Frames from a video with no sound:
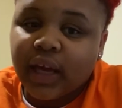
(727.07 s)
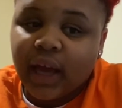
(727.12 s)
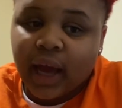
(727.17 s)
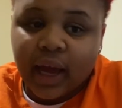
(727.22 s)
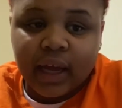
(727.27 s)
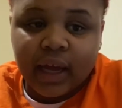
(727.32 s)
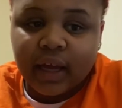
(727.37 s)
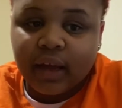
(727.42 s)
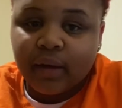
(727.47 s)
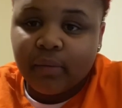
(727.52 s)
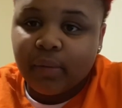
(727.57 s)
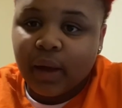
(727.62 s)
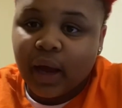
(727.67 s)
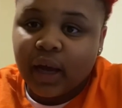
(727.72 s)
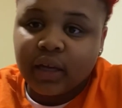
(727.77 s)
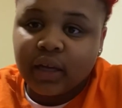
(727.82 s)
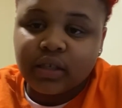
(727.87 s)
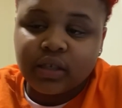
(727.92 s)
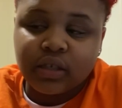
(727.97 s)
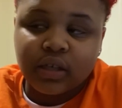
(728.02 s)
I didn't get back
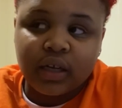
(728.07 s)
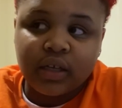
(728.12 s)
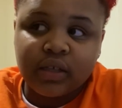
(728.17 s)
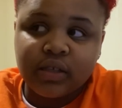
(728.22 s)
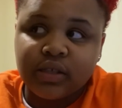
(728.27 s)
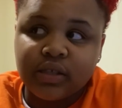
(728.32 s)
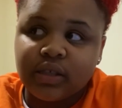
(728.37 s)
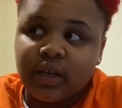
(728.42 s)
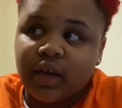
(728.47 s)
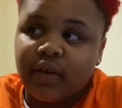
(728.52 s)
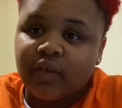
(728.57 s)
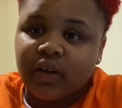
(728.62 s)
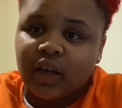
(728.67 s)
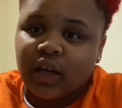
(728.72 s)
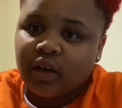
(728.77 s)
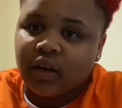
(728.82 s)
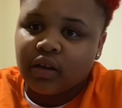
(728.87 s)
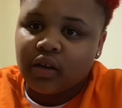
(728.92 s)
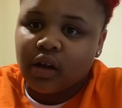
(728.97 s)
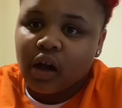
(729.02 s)
until like
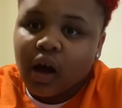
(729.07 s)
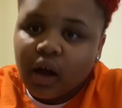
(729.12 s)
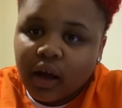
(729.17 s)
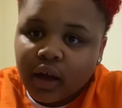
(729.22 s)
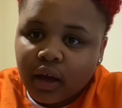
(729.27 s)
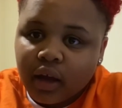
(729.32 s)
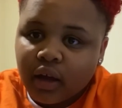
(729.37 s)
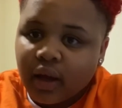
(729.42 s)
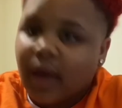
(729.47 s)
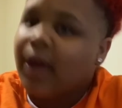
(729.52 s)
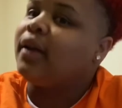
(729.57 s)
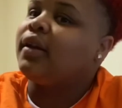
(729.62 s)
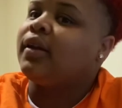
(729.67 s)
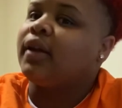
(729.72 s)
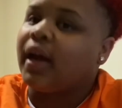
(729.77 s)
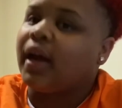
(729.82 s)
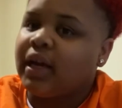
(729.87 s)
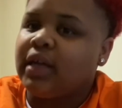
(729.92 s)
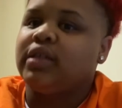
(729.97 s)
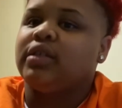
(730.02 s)
7-8 o'clock at
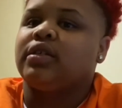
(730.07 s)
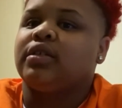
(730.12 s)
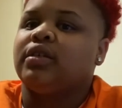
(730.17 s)
night.